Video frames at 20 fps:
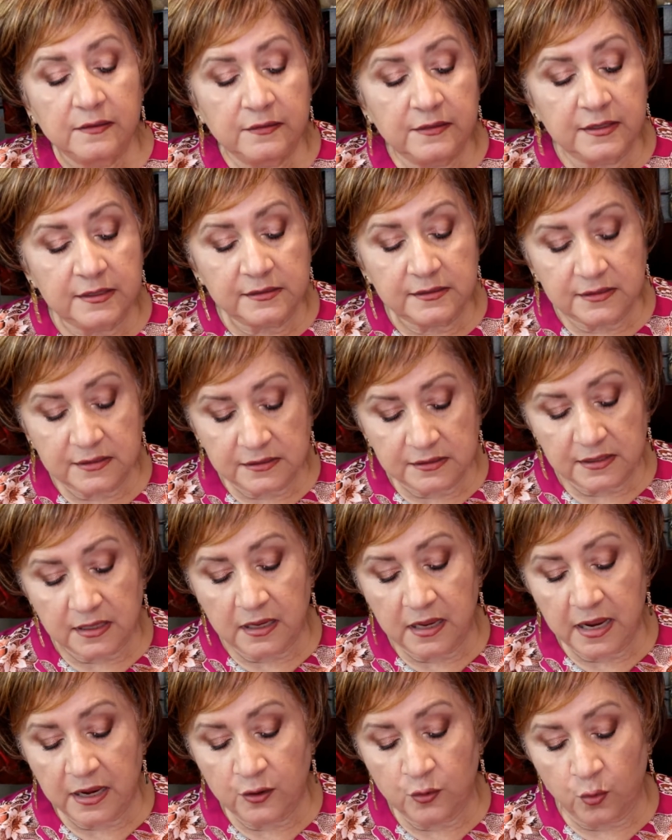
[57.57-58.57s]
This is
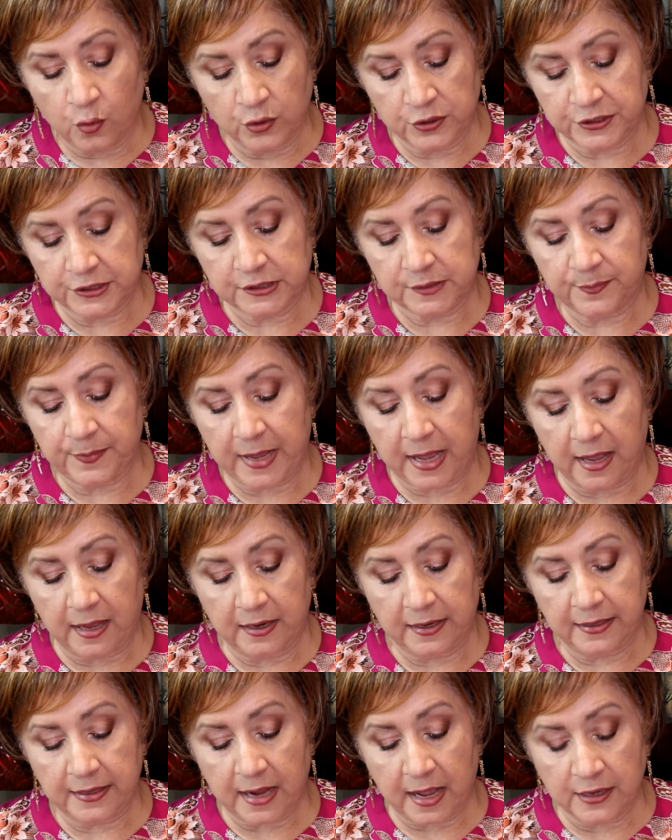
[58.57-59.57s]
a gorgeous
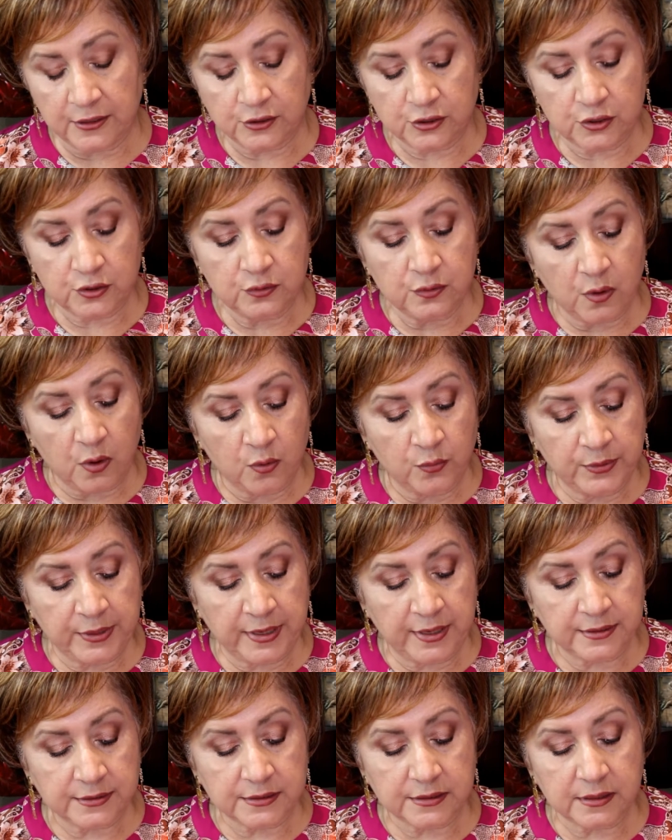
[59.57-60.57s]
palette. I do own
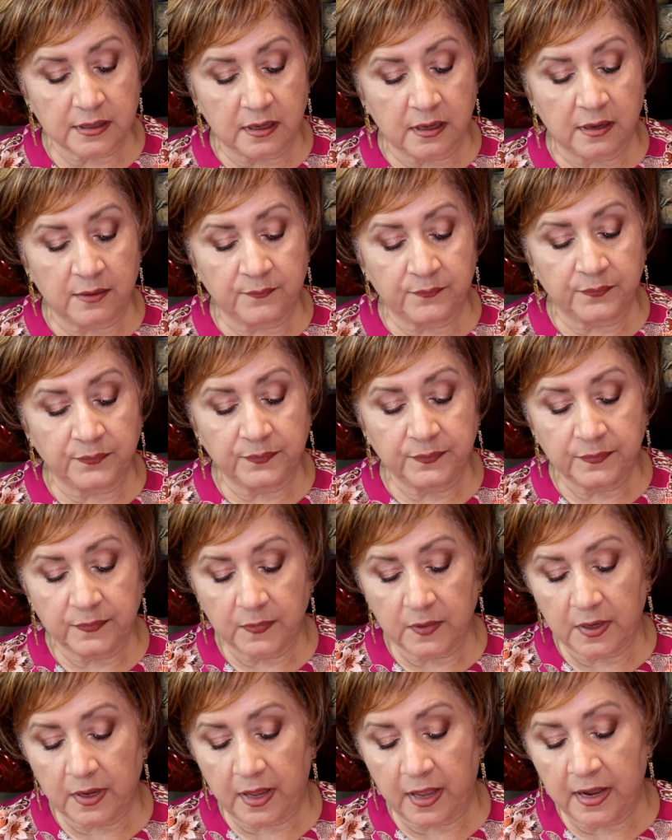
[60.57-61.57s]
it, and
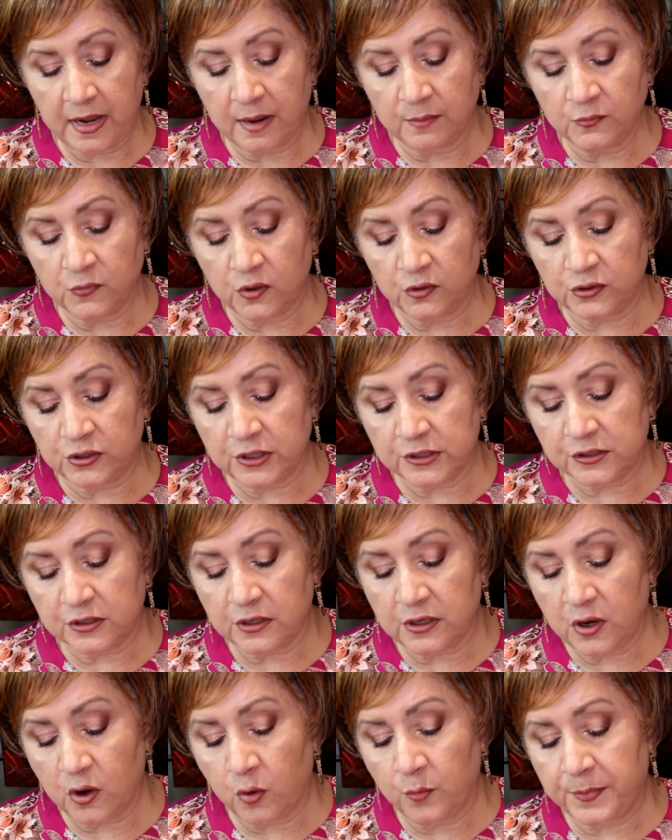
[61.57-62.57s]
I'm just
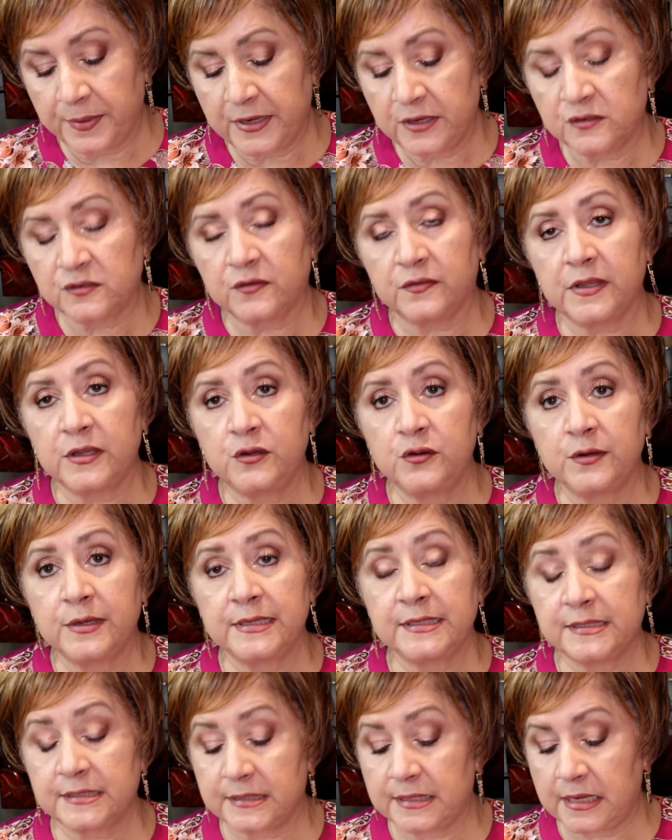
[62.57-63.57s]
going to open it so that you
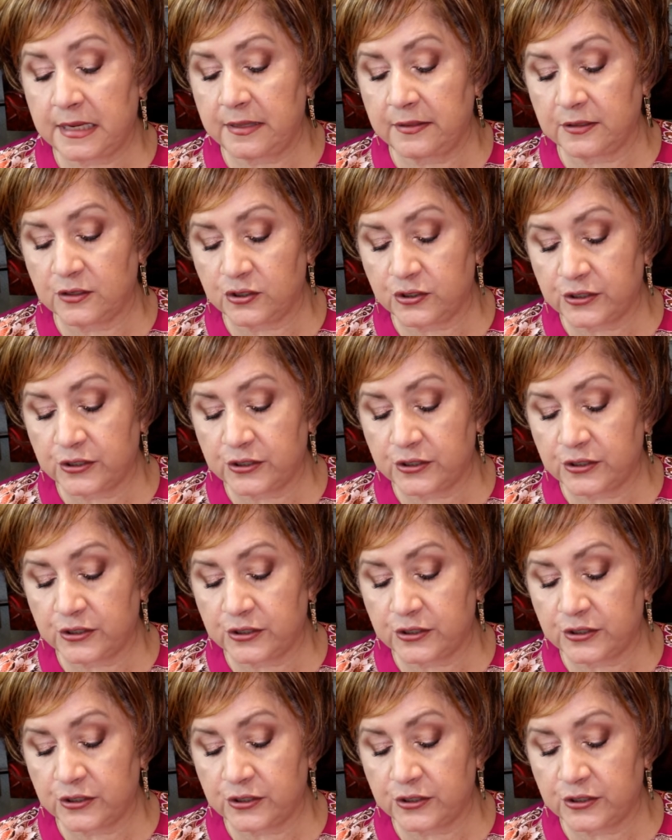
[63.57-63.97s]
can see the